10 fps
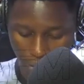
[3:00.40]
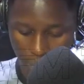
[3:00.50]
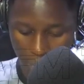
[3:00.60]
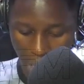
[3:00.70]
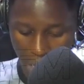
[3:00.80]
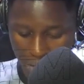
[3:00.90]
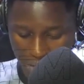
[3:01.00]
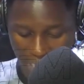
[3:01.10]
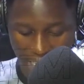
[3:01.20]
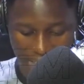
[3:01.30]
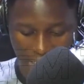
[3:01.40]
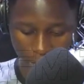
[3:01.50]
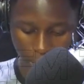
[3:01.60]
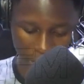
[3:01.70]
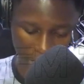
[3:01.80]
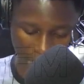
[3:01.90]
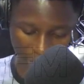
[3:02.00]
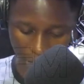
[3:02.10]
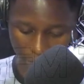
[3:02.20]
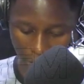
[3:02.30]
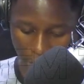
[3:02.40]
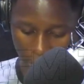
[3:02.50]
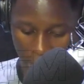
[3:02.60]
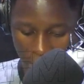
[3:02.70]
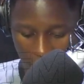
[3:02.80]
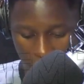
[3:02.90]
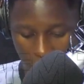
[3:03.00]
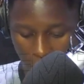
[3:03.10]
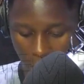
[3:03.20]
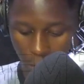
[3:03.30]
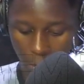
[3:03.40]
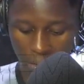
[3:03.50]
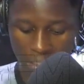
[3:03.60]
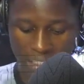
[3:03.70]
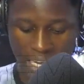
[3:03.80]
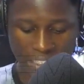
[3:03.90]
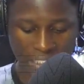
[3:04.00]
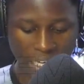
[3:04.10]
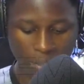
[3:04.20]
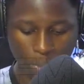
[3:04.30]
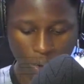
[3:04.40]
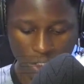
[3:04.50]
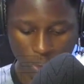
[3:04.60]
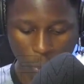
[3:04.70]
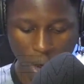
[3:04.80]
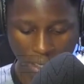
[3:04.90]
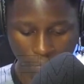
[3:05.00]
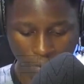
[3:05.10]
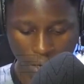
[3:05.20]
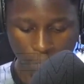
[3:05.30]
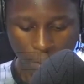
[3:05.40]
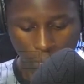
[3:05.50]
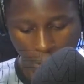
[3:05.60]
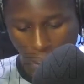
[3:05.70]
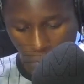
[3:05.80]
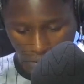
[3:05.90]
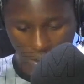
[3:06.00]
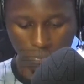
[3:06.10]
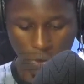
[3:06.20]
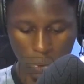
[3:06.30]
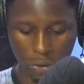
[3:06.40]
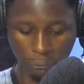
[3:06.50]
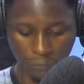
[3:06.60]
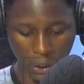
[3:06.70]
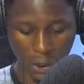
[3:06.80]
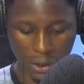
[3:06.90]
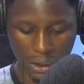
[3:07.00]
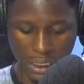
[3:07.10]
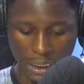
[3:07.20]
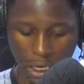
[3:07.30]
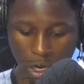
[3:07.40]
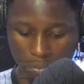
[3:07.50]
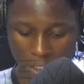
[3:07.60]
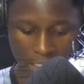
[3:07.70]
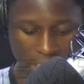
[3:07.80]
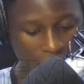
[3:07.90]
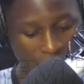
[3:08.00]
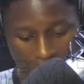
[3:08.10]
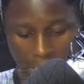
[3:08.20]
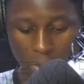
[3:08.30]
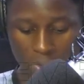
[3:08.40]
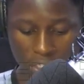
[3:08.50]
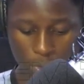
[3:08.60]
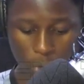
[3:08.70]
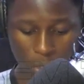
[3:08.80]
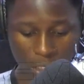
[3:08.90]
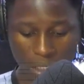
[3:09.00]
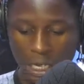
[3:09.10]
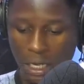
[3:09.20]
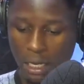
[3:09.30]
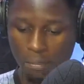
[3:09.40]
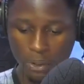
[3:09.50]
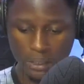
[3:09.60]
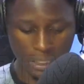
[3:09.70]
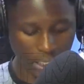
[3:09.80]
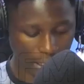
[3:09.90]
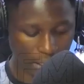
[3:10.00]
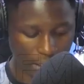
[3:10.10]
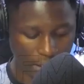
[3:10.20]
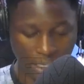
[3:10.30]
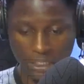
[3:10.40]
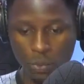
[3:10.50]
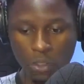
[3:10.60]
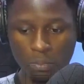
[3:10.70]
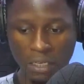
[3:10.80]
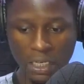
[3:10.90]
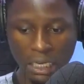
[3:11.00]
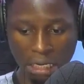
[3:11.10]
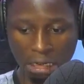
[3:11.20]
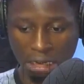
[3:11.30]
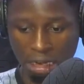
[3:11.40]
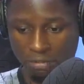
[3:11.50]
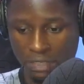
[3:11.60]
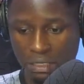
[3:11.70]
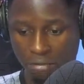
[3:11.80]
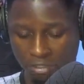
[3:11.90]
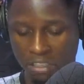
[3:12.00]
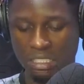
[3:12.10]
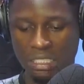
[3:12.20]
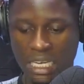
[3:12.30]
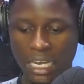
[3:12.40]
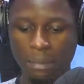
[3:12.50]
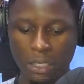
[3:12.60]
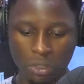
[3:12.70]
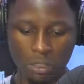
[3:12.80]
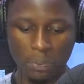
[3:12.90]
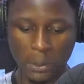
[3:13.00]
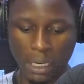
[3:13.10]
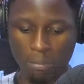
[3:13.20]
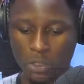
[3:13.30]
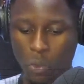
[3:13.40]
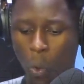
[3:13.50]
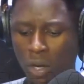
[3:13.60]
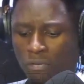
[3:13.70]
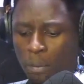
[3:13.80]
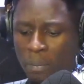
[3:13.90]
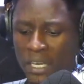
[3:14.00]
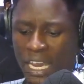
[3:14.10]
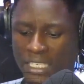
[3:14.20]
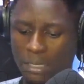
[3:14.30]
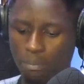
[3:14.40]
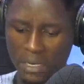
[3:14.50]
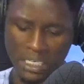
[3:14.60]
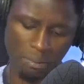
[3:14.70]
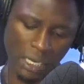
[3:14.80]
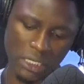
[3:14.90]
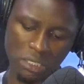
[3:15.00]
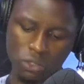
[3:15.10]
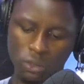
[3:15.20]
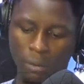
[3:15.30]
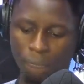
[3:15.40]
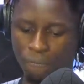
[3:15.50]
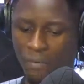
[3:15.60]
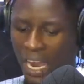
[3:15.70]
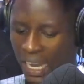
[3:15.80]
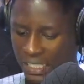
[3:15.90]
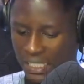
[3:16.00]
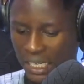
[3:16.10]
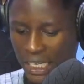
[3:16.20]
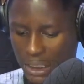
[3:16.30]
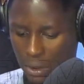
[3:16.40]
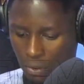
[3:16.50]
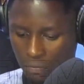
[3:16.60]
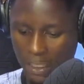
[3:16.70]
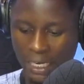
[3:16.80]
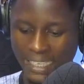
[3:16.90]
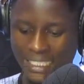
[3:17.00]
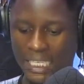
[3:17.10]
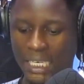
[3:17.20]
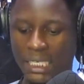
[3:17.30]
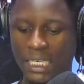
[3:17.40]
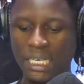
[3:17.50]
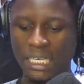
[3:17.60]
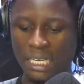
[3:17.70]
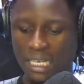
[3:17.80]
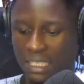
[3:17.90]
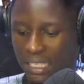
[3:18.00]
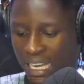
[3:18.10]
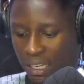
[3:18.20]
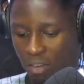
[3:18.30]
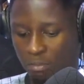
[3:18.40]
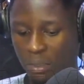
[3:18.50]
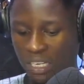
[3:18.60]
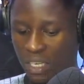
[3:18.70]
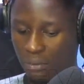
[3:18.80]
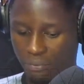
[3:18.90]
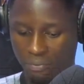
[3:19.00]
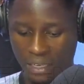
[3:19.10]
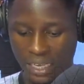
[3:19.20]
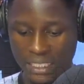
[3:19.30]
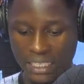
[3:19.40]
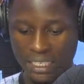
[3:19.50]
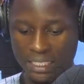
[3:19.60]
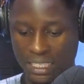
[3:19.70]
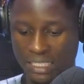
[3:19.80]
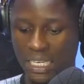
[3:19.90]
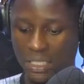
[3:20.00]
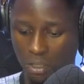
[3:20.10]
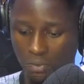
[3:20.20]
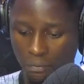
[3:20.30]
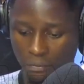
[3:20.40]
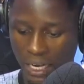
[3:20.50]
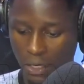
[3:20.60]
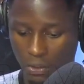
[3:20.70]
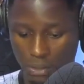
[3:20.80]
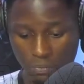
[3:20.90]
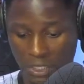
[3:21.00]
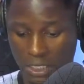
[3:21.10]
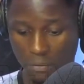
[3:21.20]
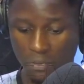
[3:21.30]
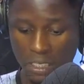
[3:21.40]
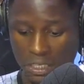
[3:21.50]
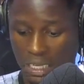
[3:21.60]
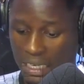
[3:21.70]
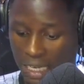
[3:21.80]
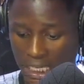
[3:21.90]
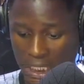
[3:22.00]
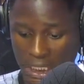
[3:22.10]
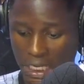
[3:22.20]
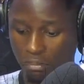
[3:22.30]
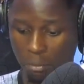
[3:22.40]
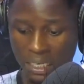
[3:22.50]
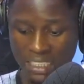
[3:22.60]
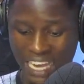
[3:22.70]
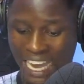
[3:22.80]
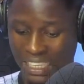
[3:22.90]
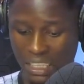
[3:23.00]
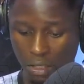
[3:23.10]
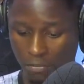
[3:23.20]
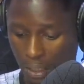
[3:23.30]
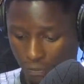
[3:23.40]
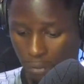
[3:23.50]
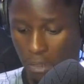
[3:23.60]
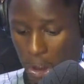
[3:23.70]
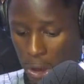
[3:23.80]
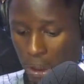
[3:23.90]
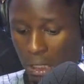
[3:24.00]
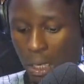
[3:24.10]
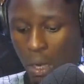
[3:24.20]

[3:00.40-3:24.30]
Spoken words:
FM, Buzz 89.7 FM, and Real 99.1 FM. Well, I will give you the figures and the updates later on this morning, but that will be after the first time out on the program. But one of the biggest impediments to the fight against COVID-19 is a lack of belief in the existence of the virus vis-a-vis alleged government's handling of the information.